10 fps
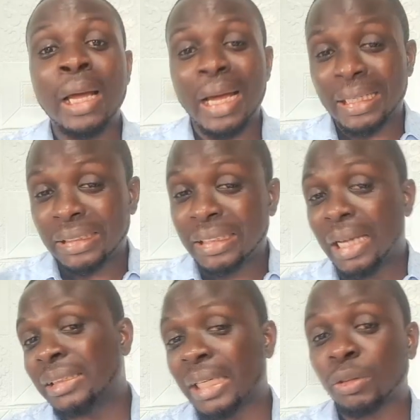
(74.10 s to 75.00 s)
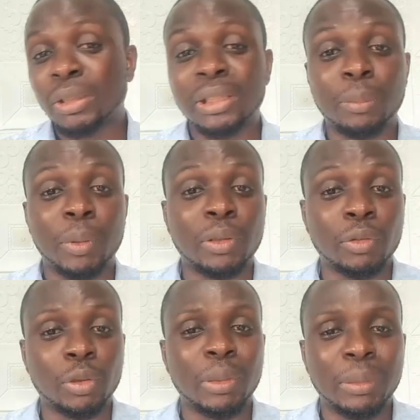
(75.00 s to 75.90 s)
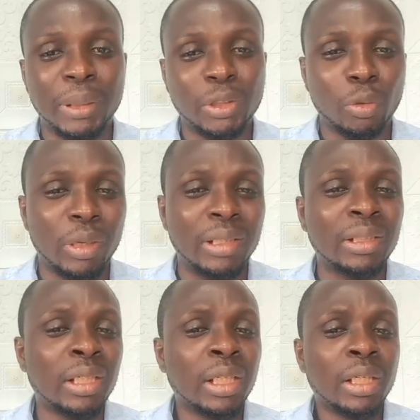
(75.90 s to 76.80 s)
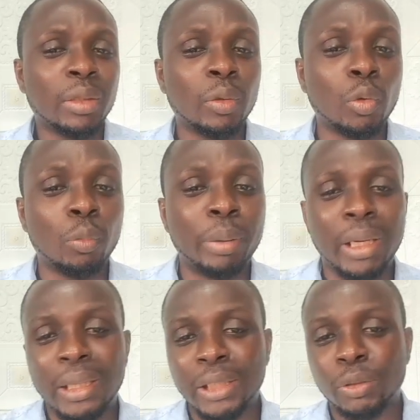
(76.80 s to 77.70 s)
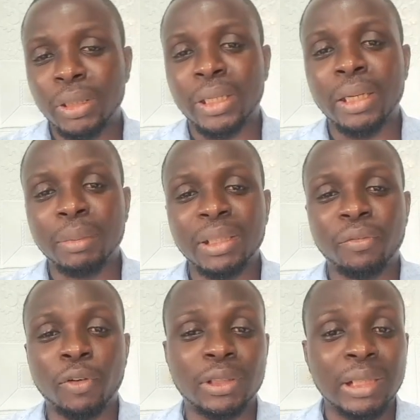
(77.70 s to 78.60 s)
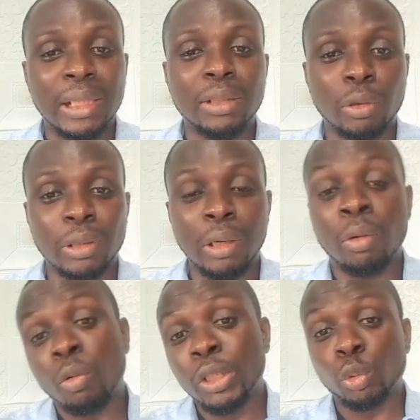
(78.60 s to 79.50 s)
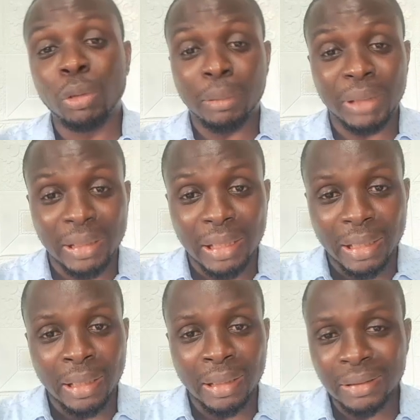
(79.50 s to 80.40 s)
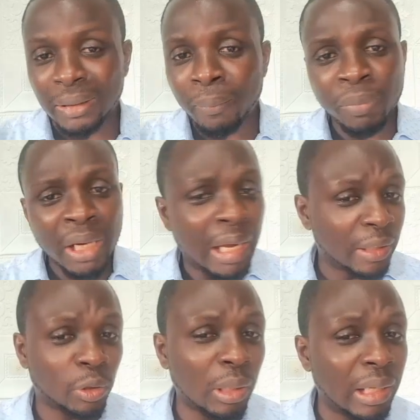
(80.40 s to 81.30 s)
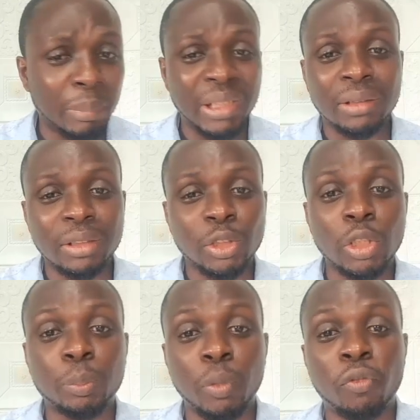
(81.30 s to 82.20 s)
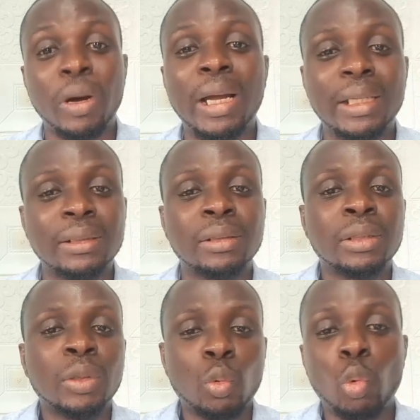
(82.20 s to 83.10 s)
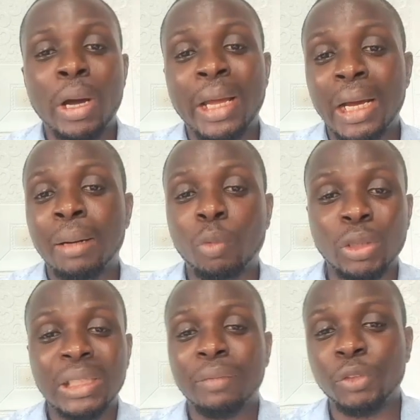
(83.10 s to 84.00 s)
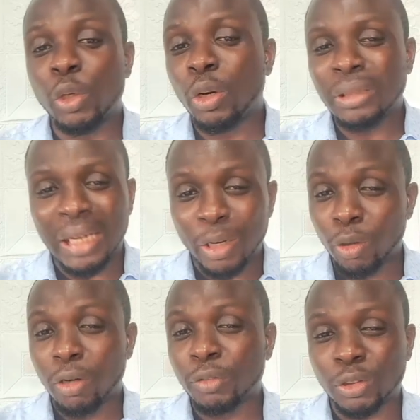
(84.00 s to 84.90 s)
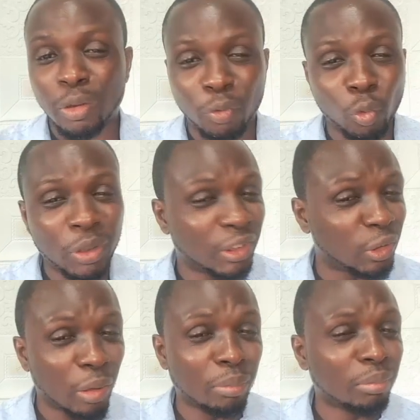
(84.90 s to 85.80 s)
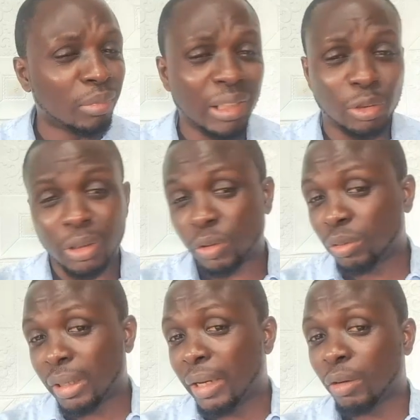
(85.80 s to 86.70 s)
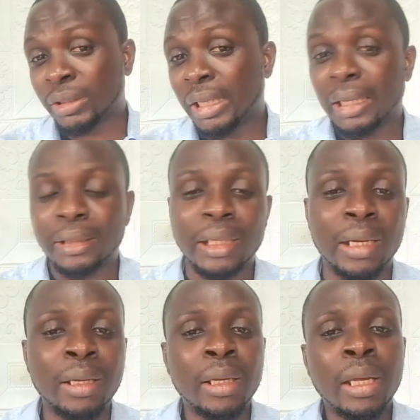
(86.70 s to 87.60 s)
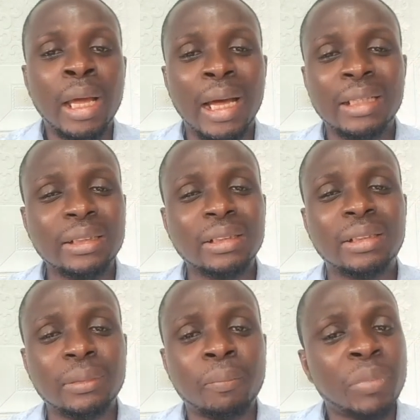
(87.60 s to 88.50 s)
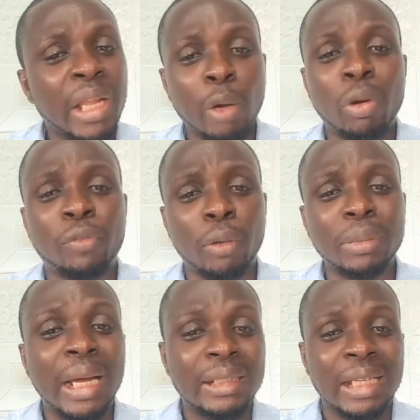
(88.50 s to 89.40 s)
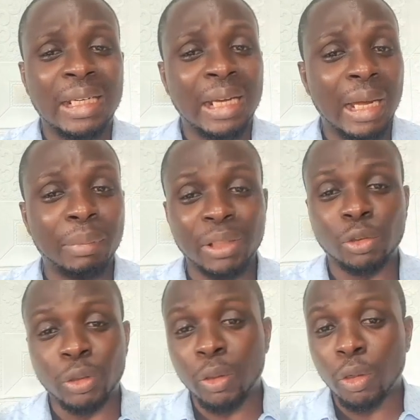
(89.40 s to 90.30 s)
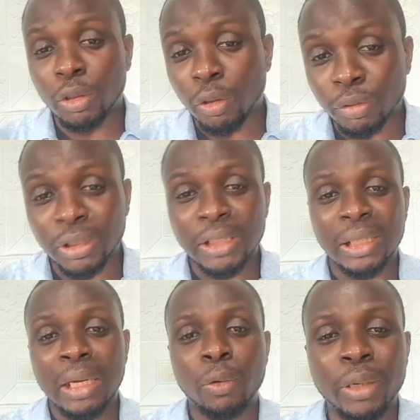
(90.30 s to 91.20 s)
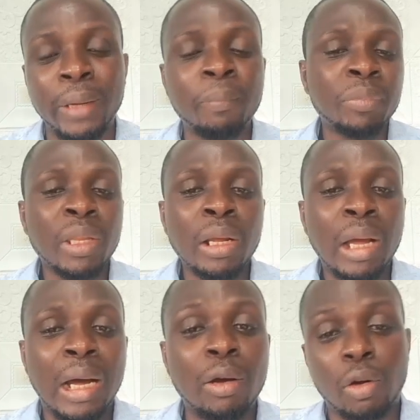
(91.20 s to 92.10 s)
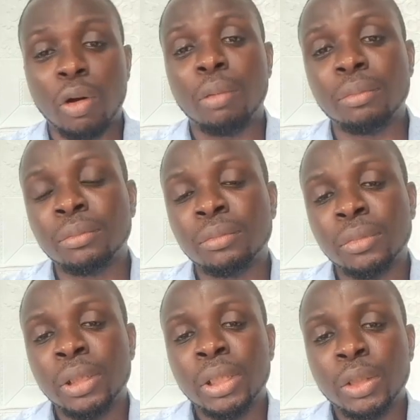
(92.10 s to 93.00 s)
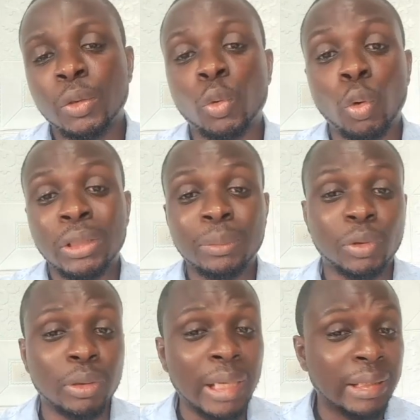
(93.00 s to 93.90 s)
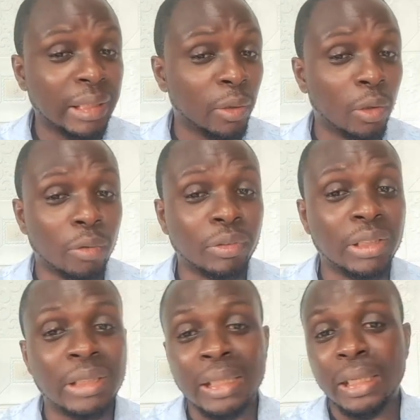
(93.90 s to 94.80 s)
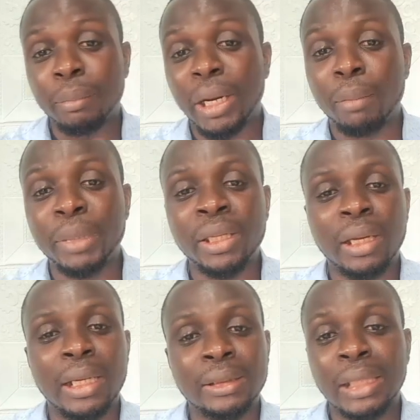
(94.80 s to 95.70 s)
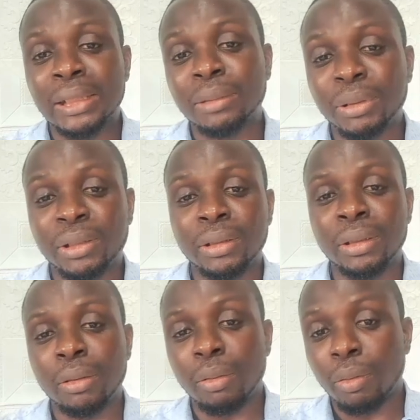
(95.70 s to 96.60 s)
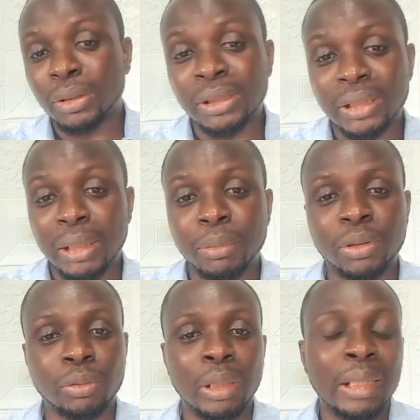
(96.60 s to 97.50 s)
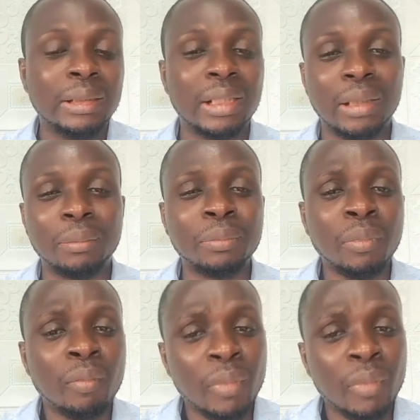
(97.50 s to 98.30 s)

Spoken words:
and that's actually the report of so many people. So when Google Bard actually came in, the first thing I did was, who is Williams Adelega? And I saw an amazing result profiling who I am, what I've done, and all of stuff with some little errors here and there. And away from that, and I began to do a lot of search, like, okay, how come Google was able to get a whole lot of data about me and ChatGPT wasn't able to? And